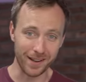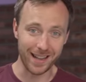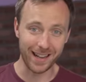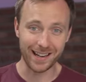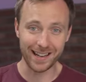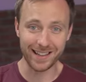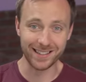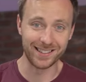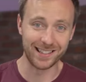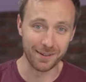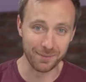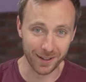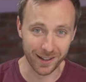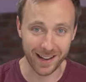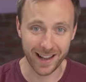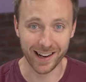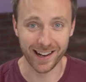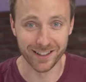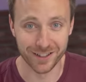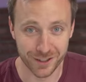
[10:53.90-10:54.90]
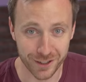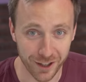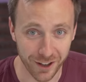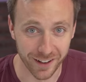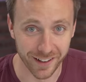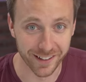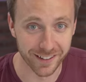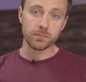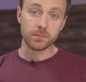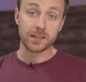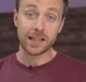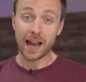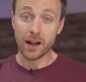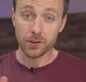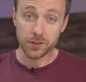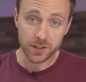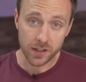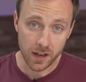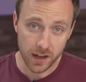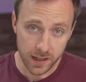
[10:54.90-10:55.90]
getting a similar kind of shot.
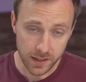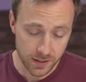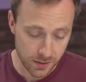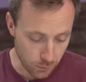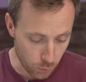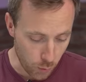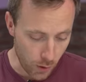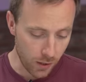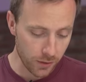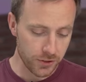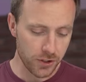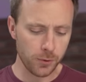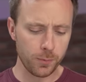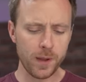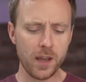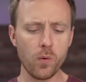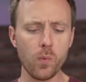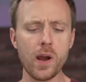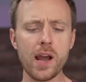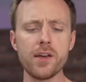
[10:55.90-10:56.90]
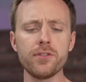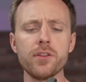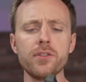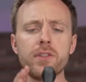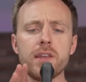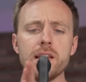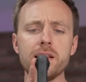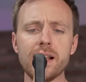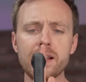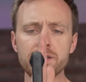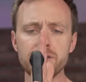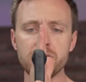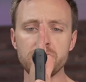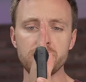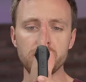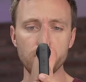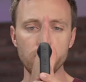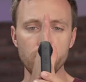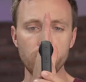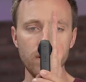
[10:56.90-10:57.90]
Downsides? Well, just be aware that the lenses
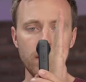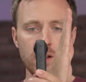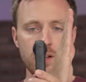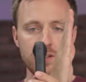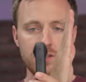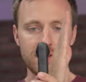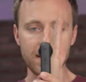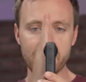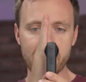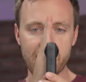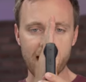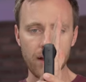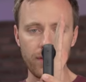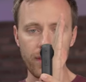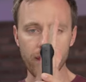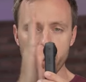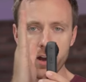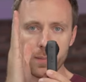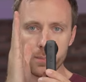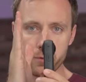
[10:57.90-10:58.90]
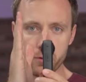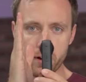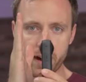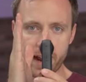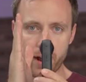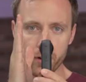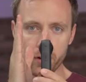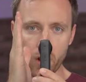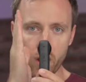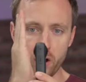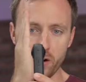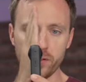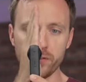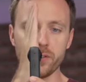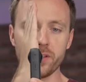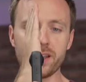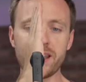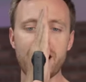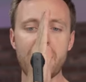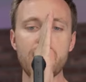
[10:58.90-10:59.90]
do stick out. They are proud of
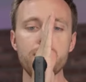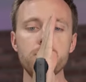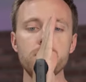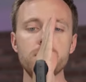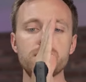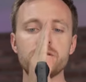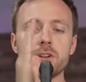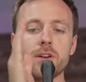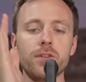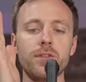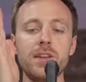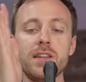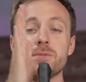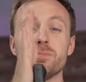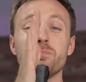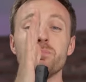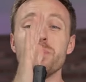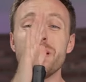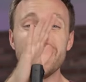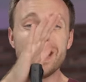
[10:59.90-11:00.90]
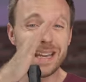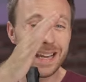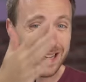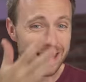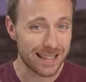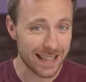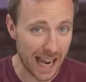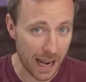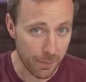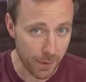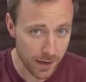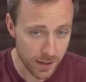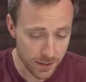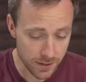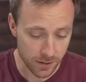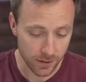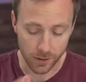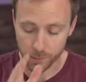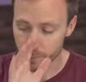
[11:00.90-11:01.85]
the camera, so these may get damaged, so